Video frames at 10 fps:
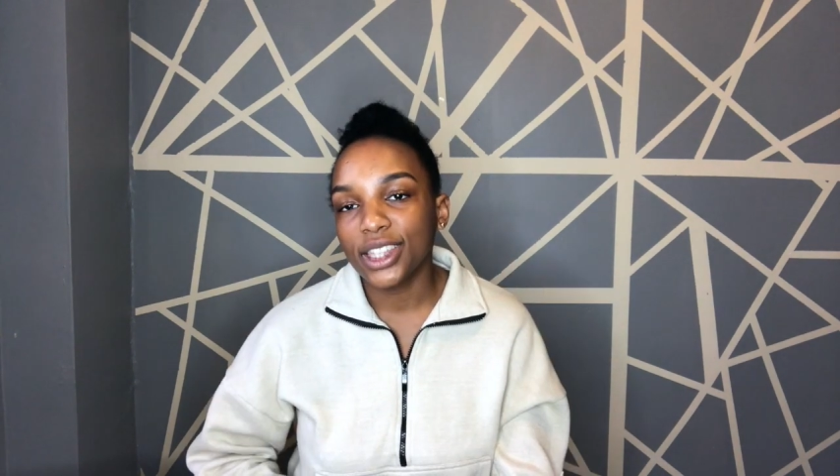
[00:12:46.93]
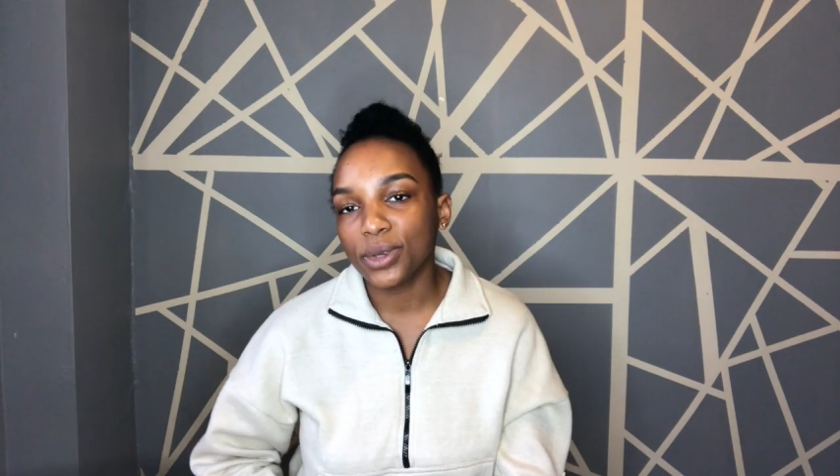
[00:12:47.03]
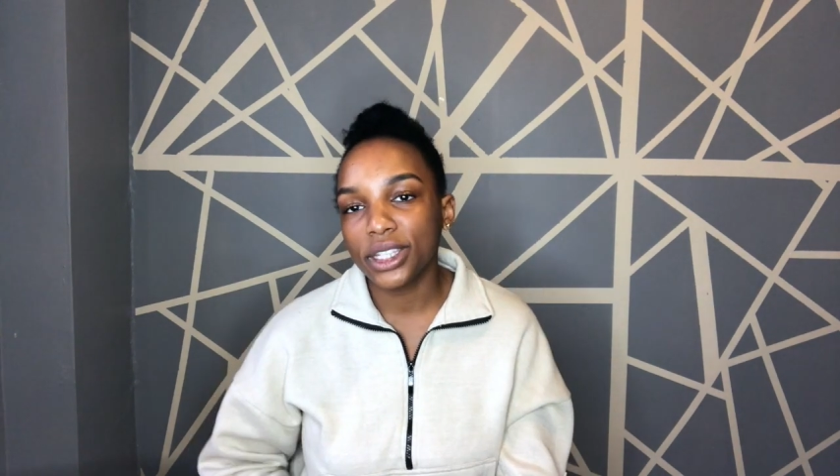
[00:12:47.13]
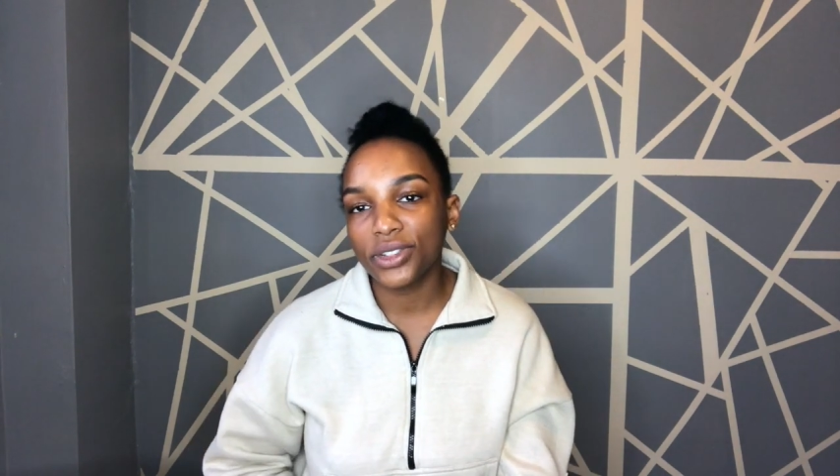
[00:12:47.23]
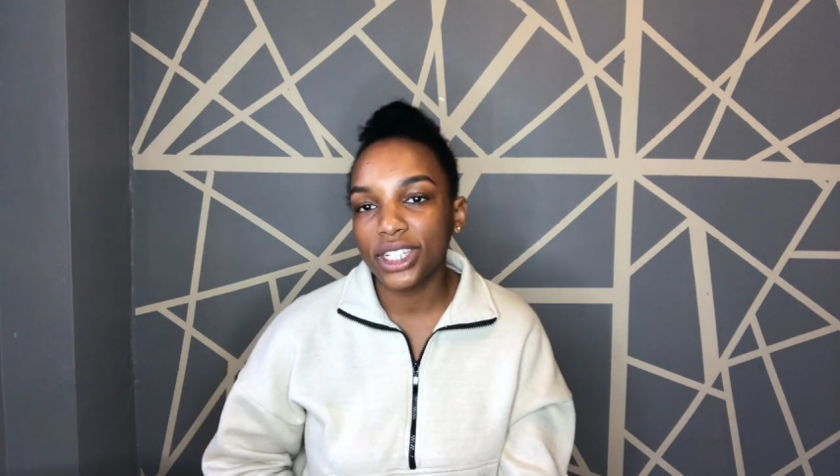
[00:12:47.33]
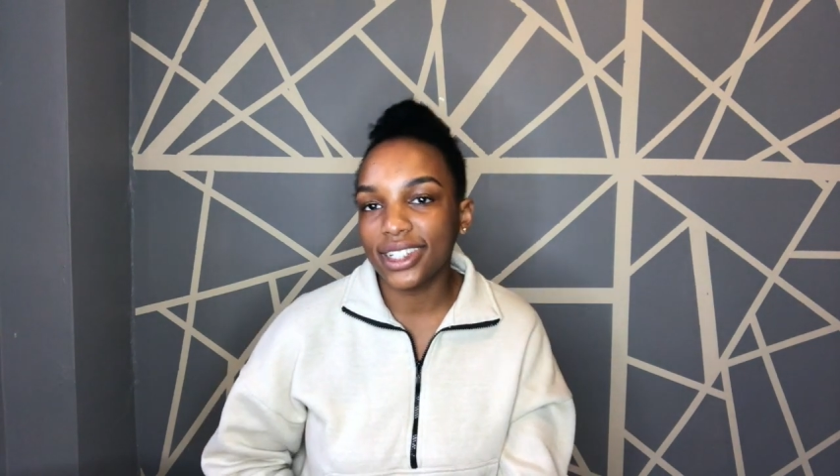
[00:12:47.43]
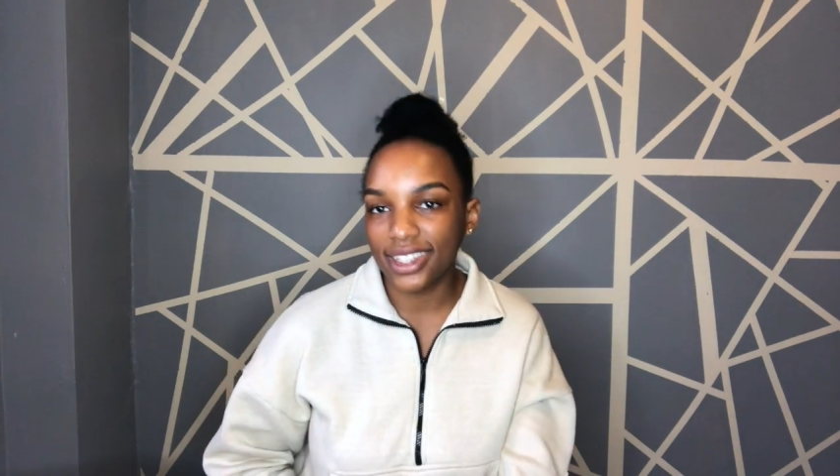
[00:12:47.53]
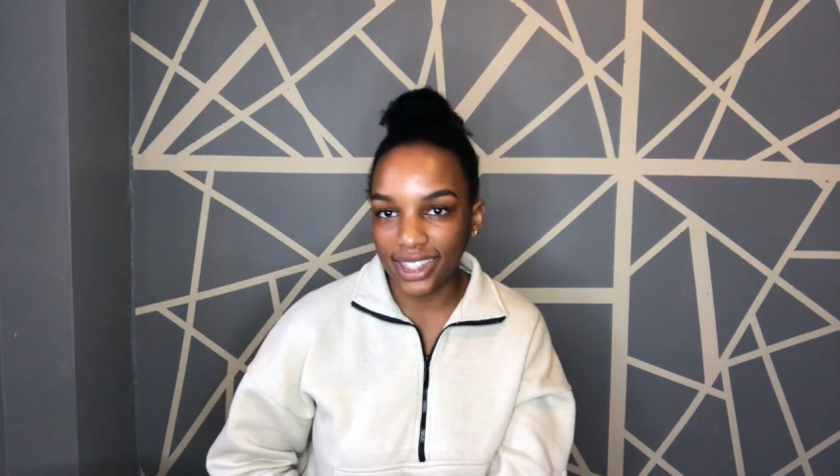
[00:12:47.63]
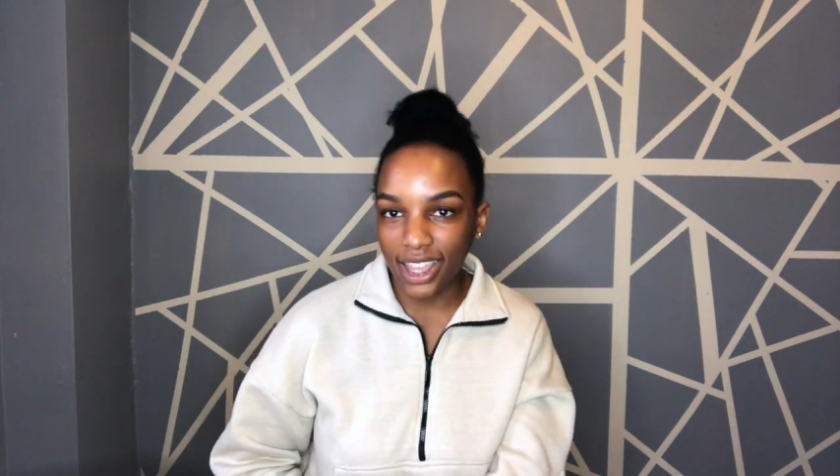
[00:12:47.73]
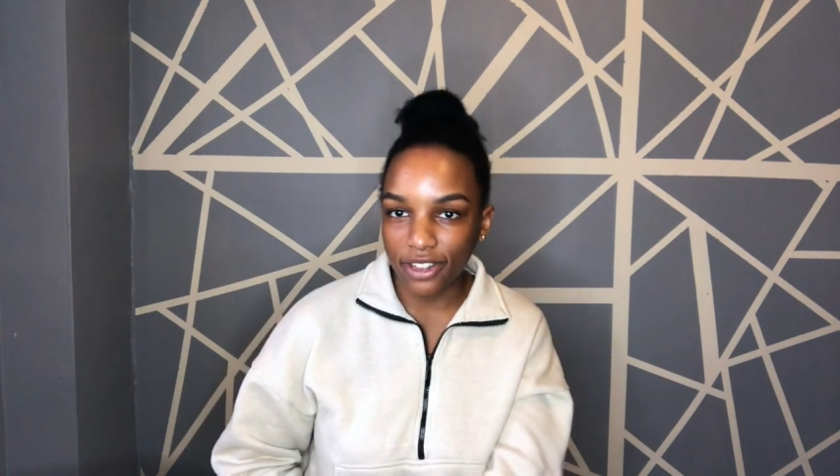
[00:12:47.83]
23 is
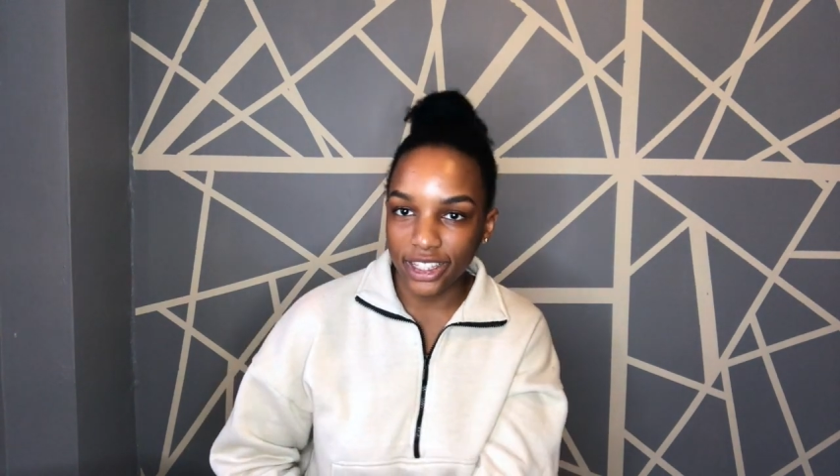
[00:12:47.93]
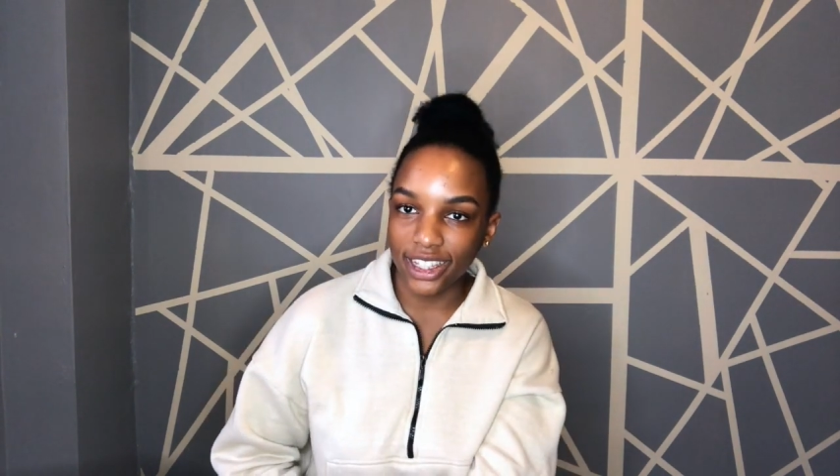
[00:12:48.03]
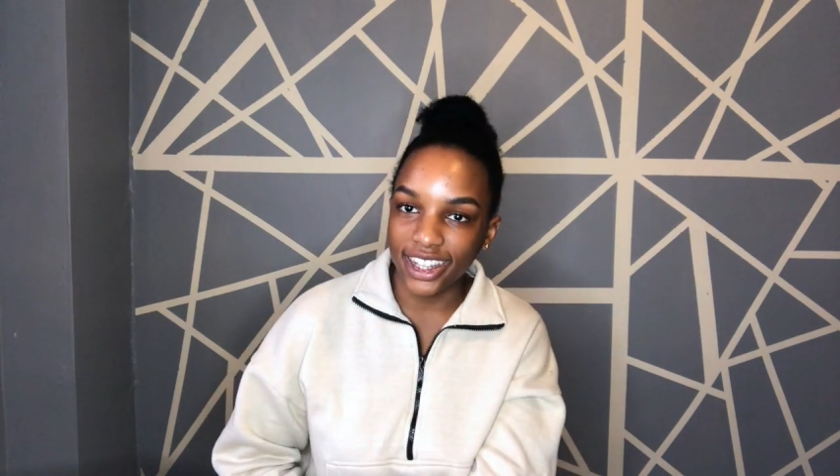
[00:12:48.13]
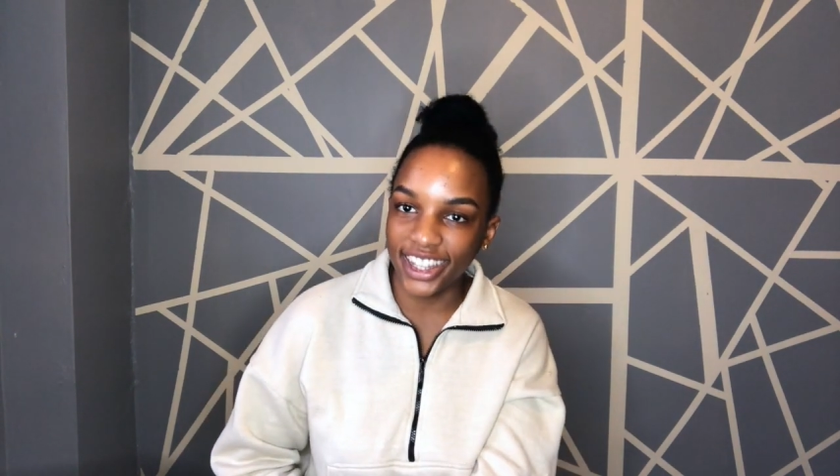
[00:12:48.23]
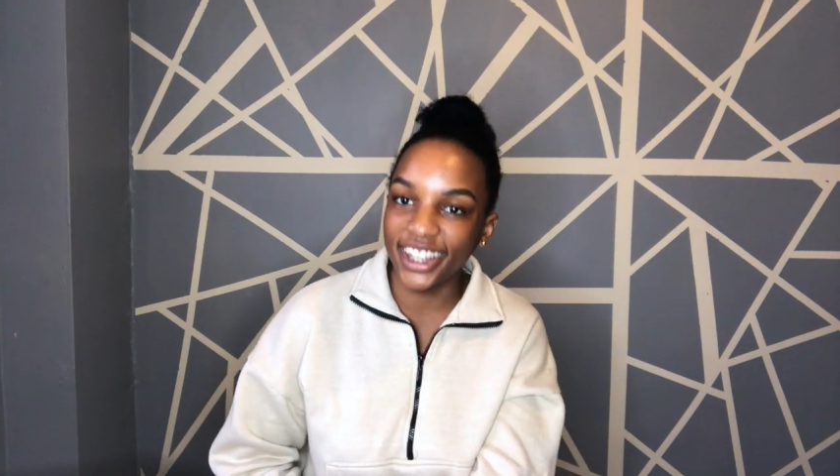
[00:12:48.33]
just definitely a